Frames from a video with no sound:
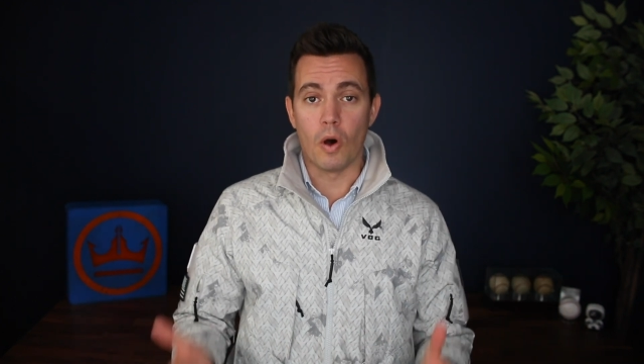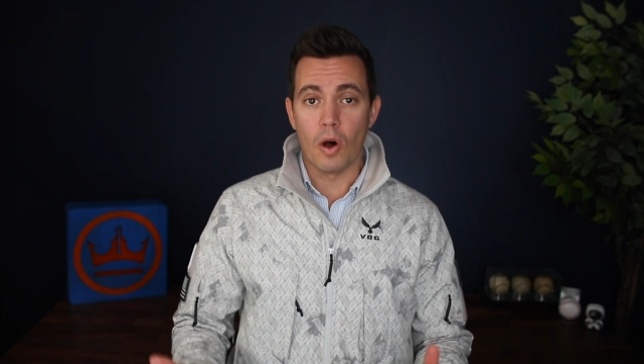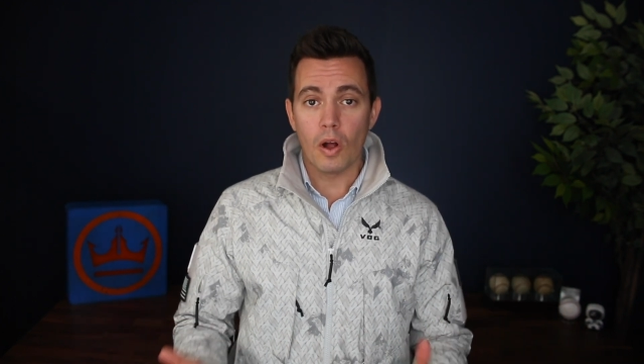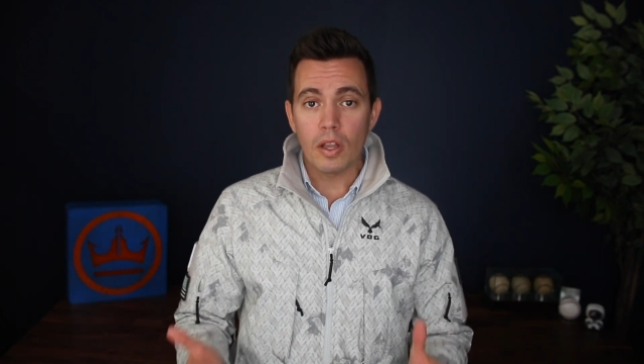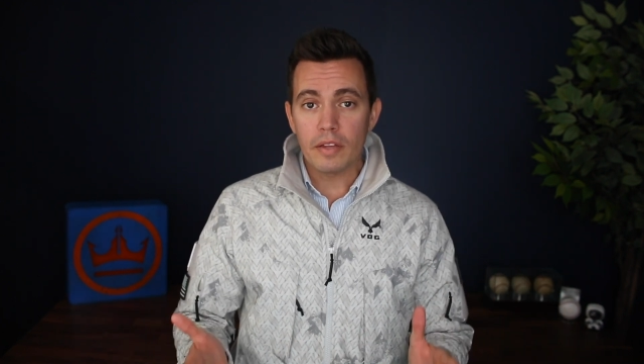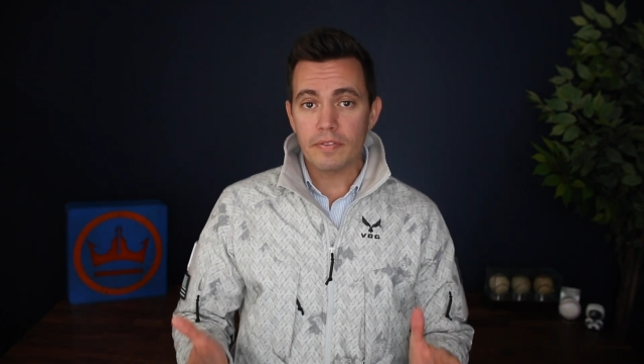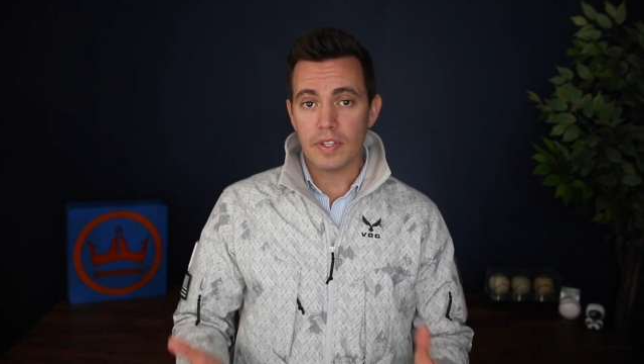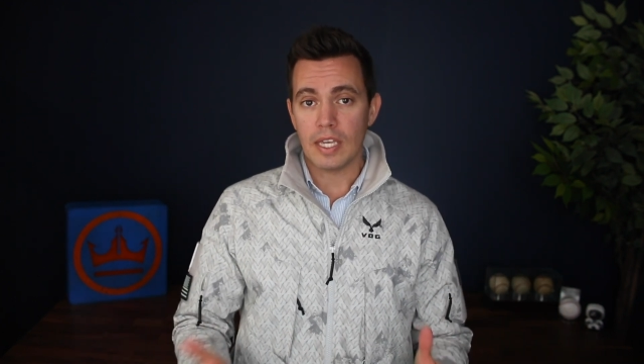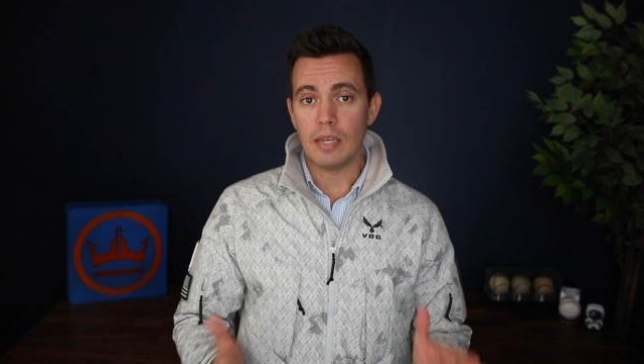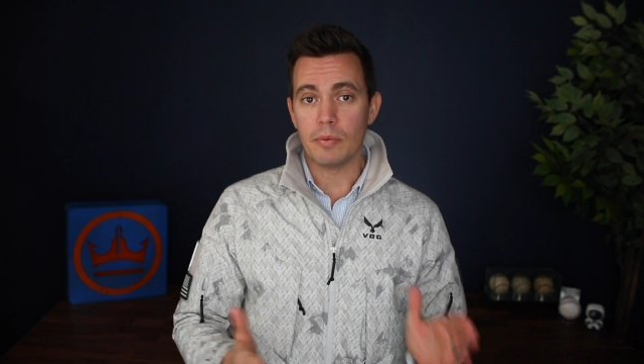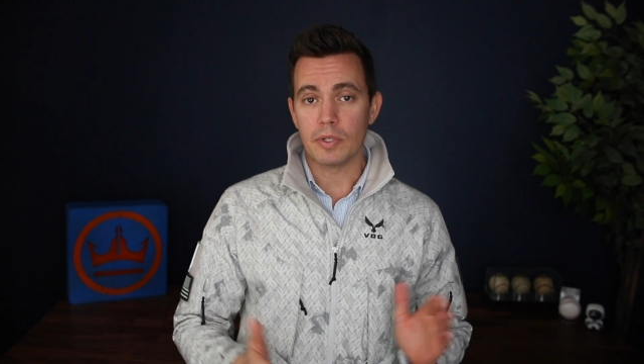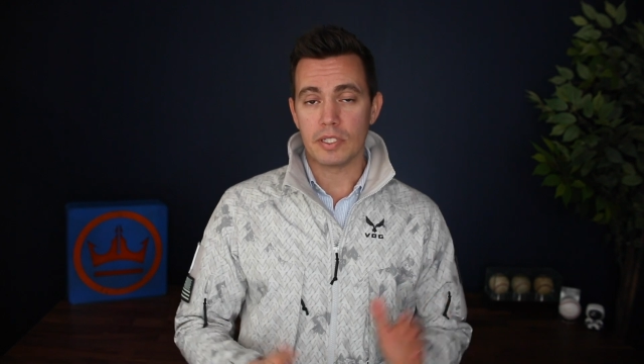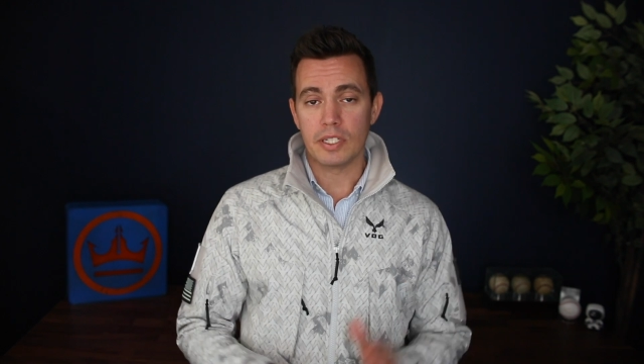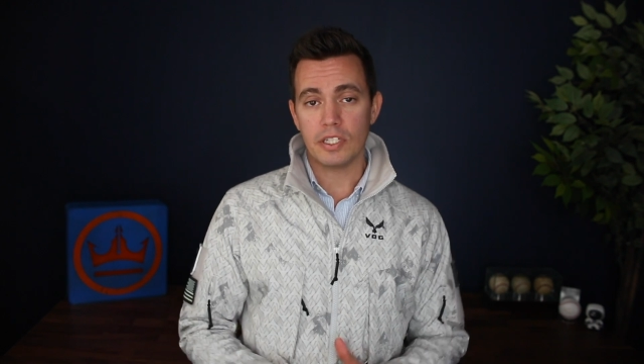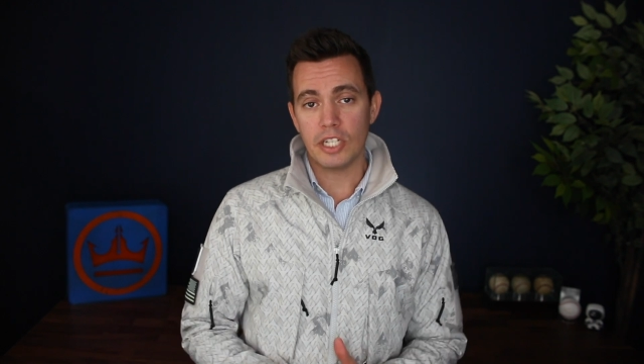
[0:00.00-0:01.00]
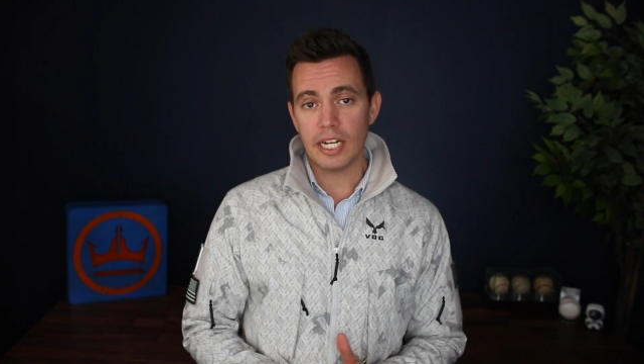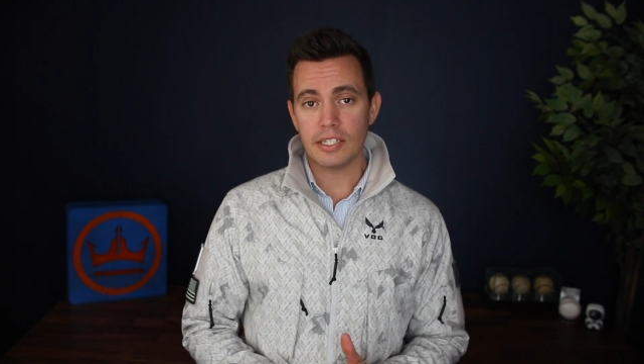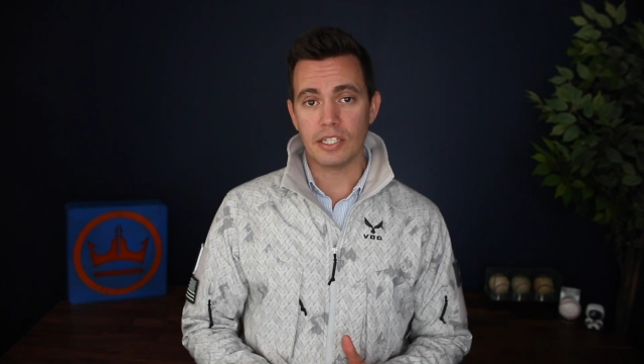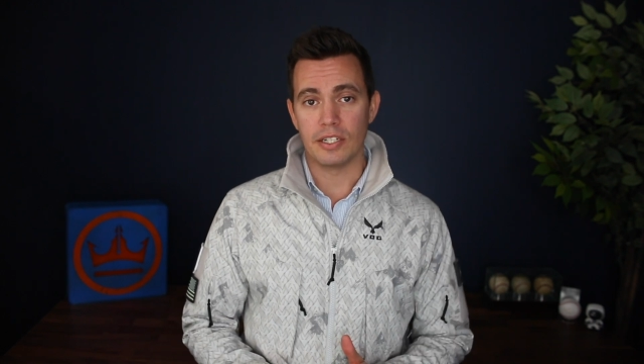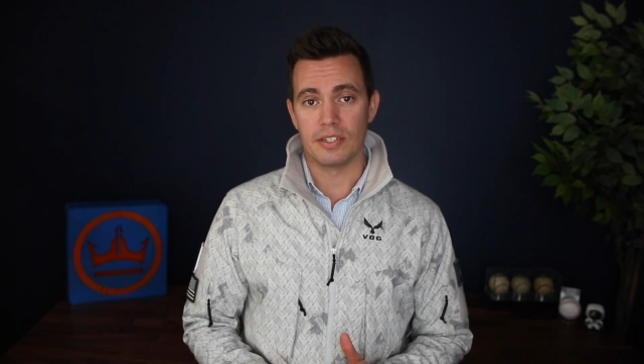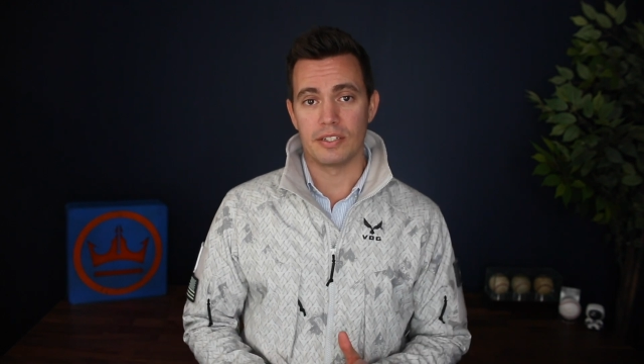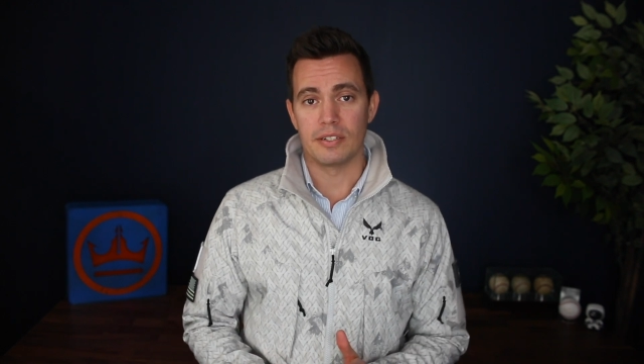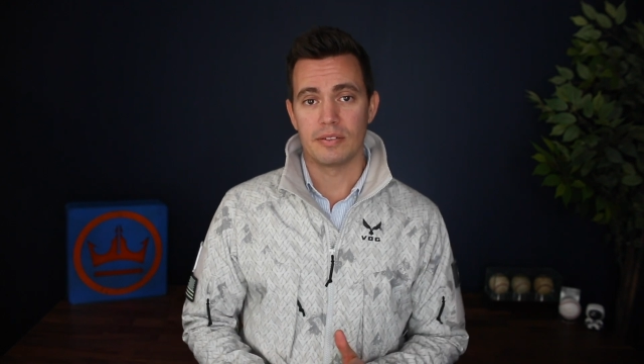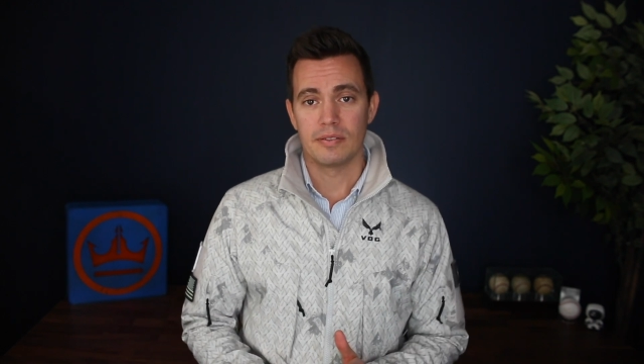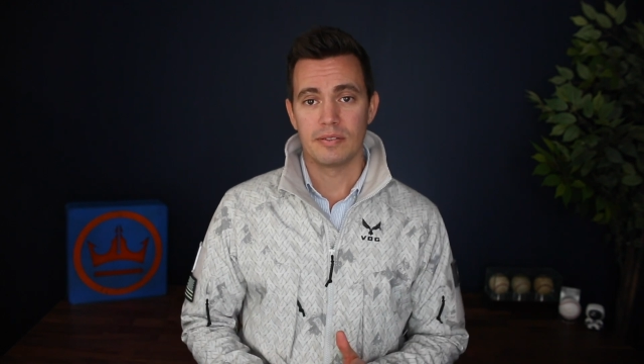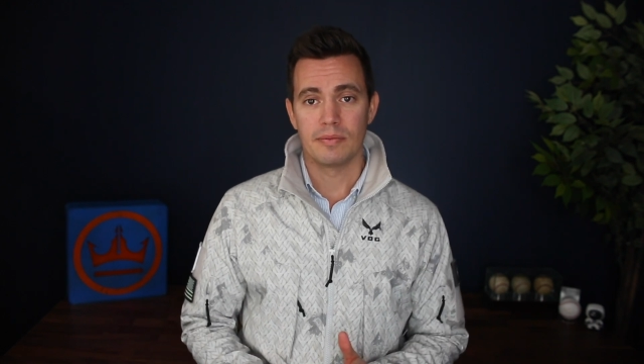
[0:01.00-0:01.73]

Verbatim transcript: all of the keyword suggestions.